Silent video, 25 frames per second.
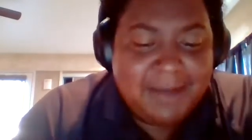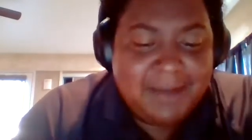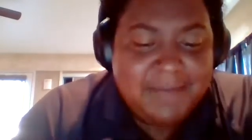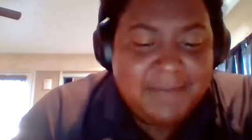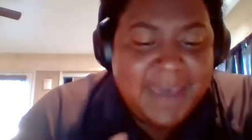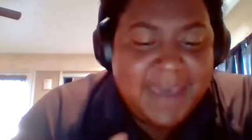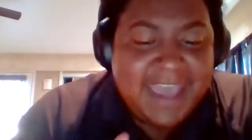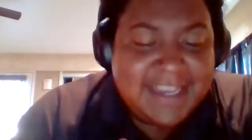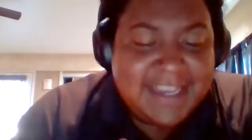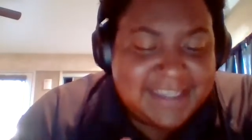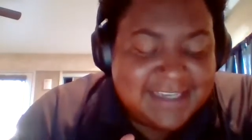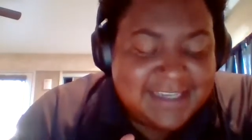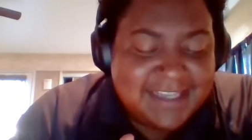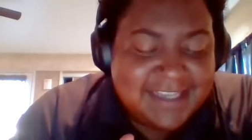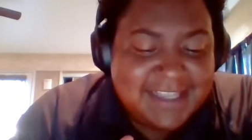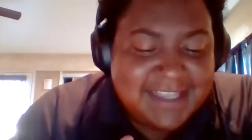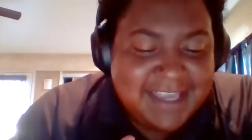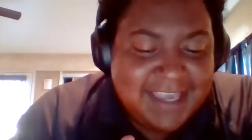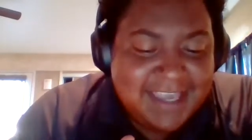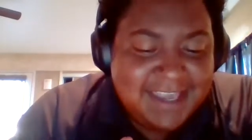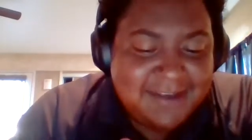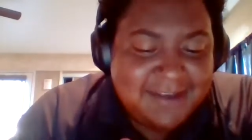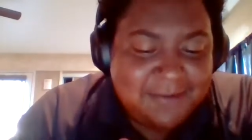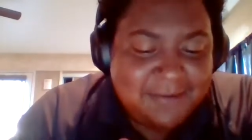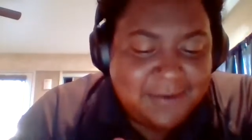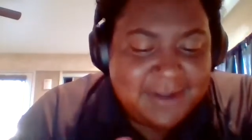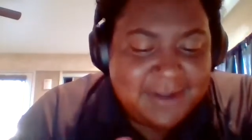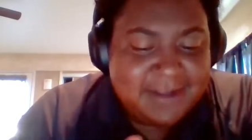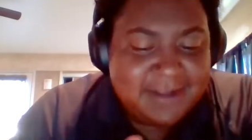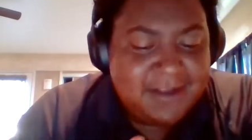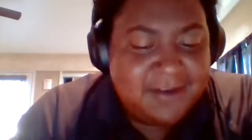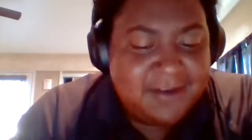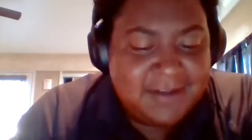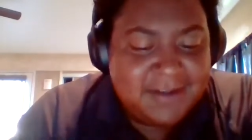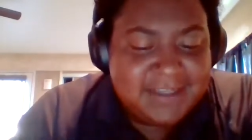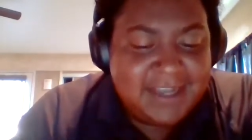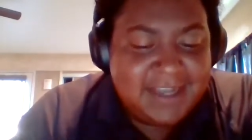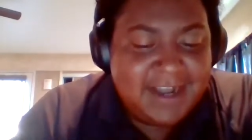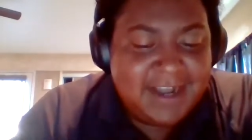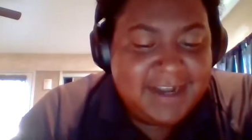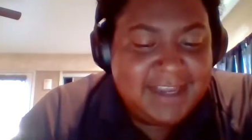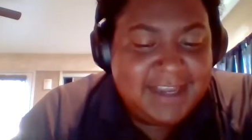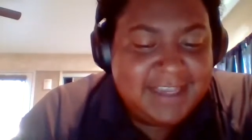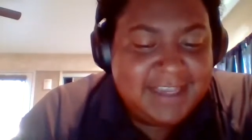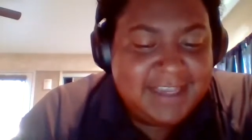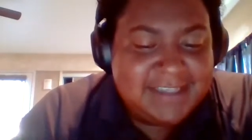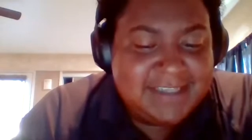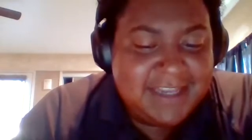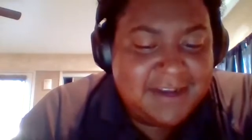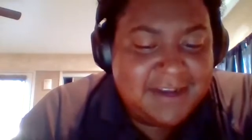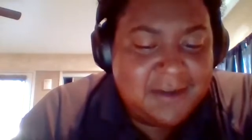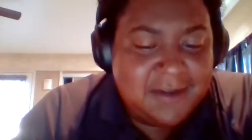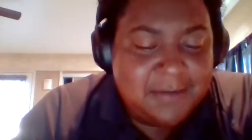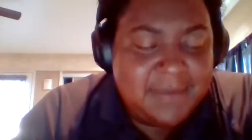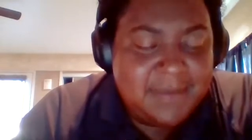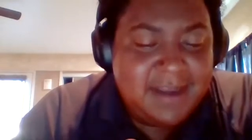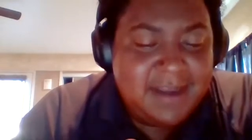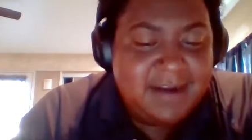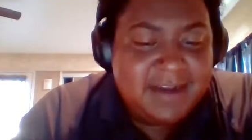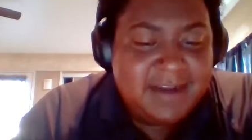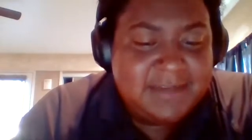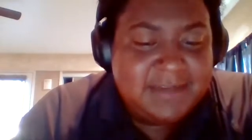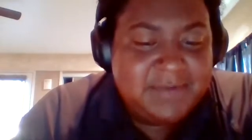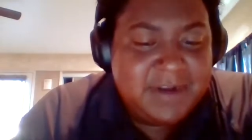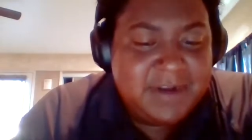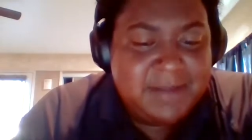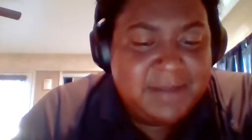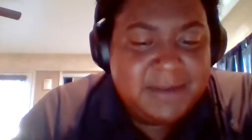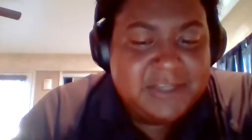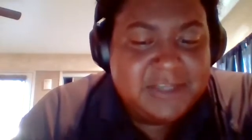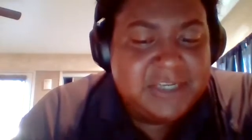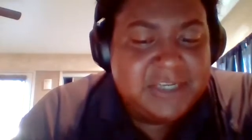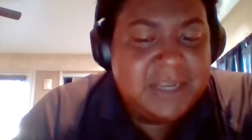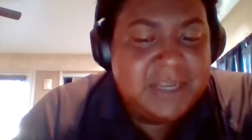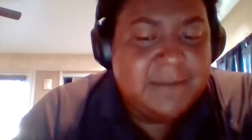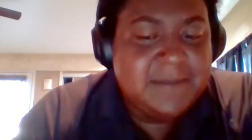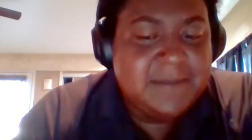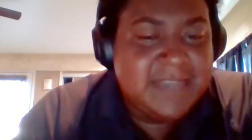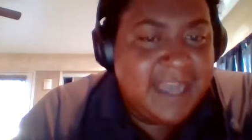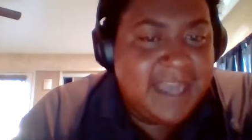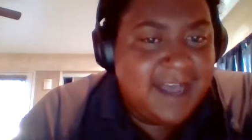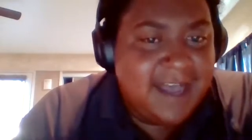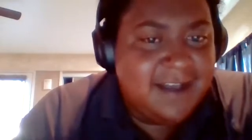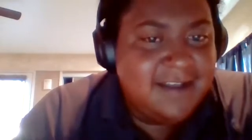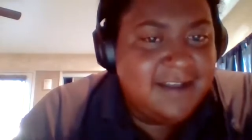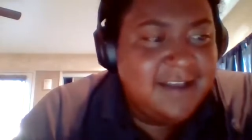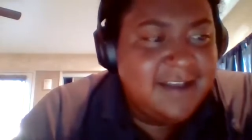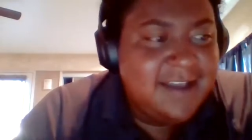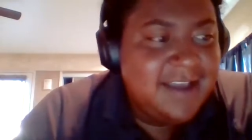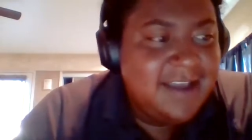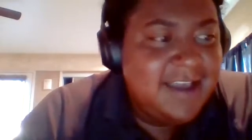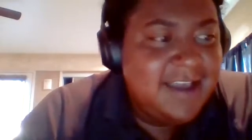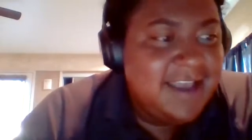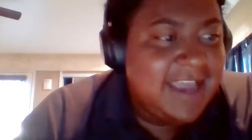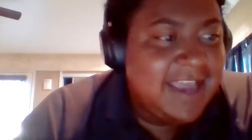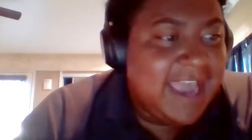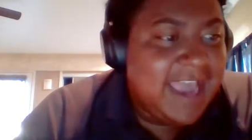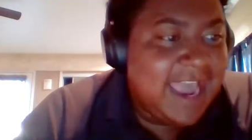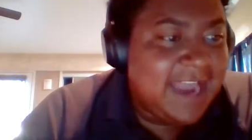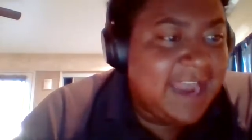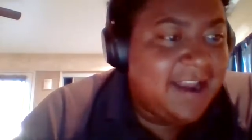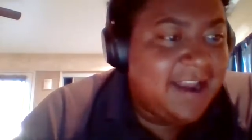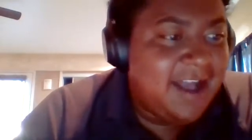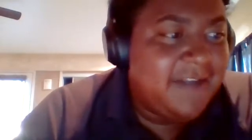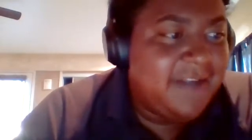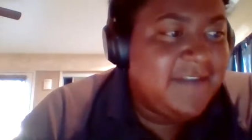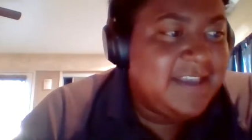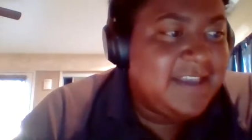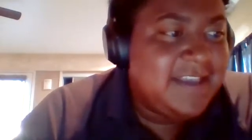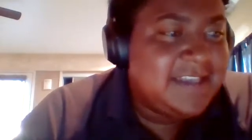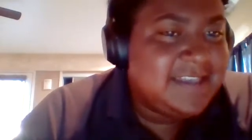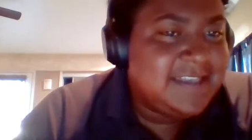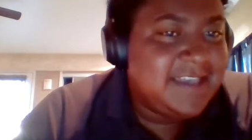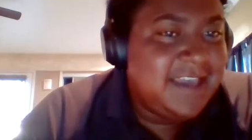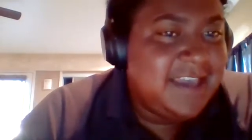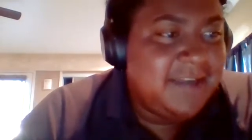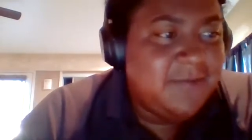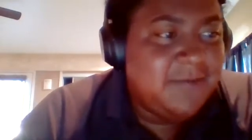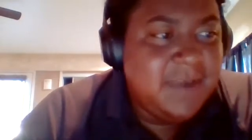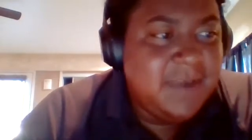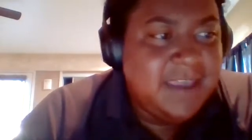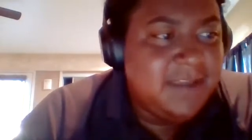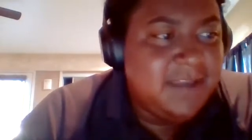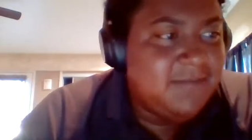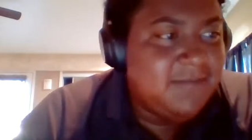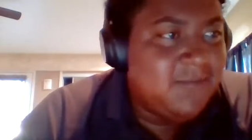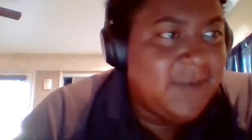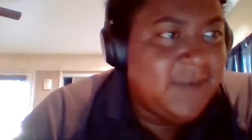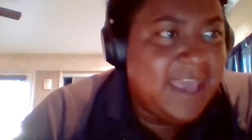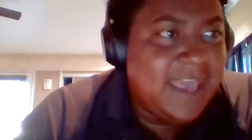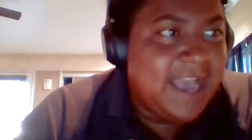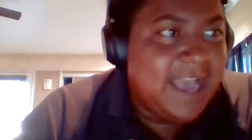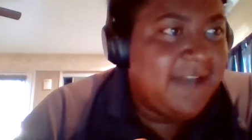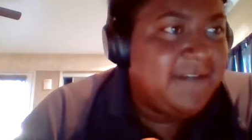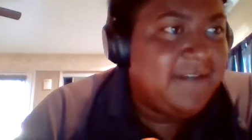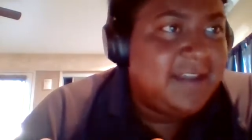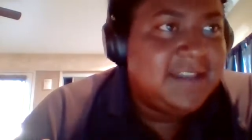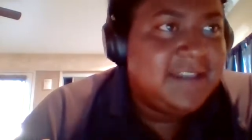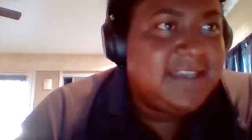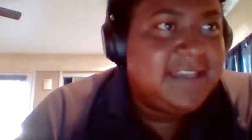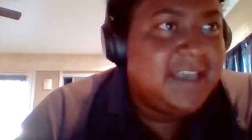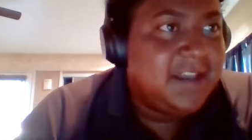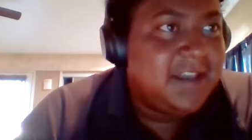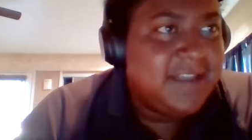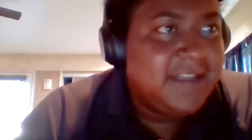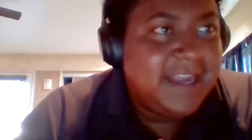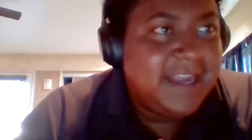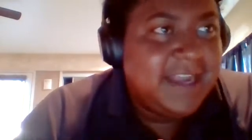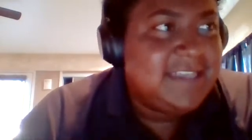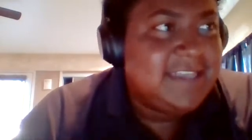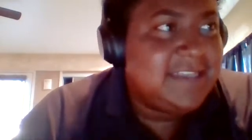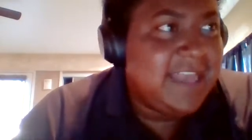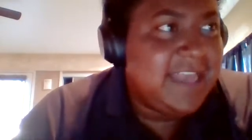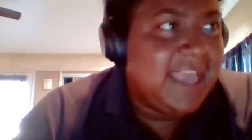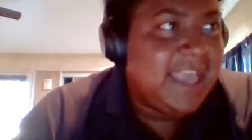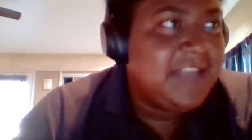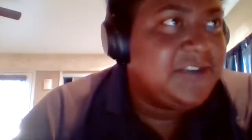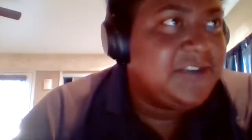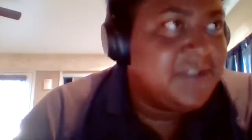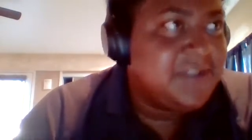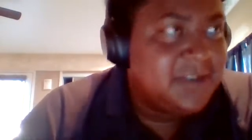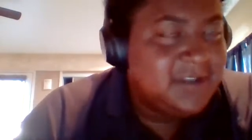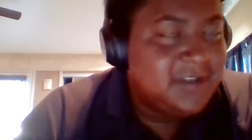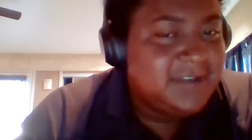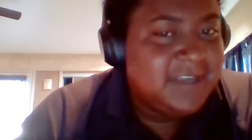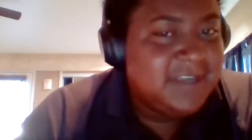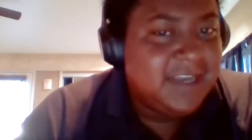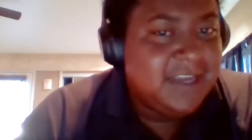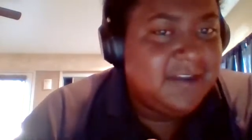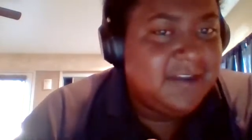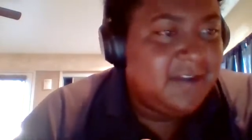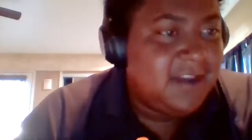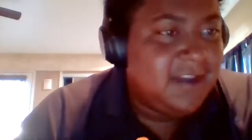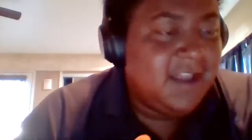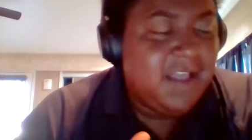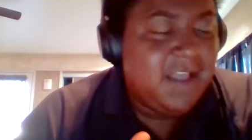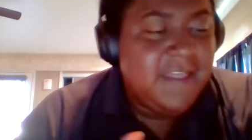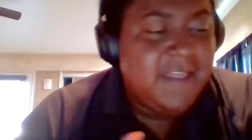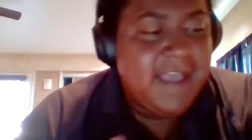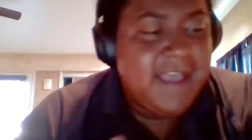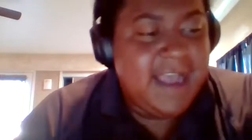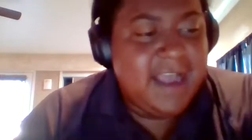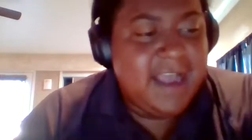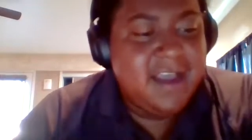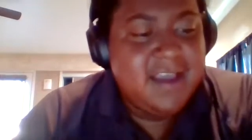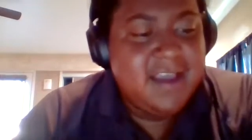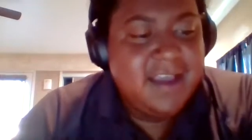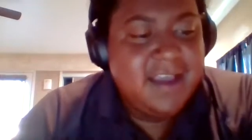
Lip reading: Basically, what goes on is, Miras pretty much comes out, and obviously we have intel that he's an angel, and all that.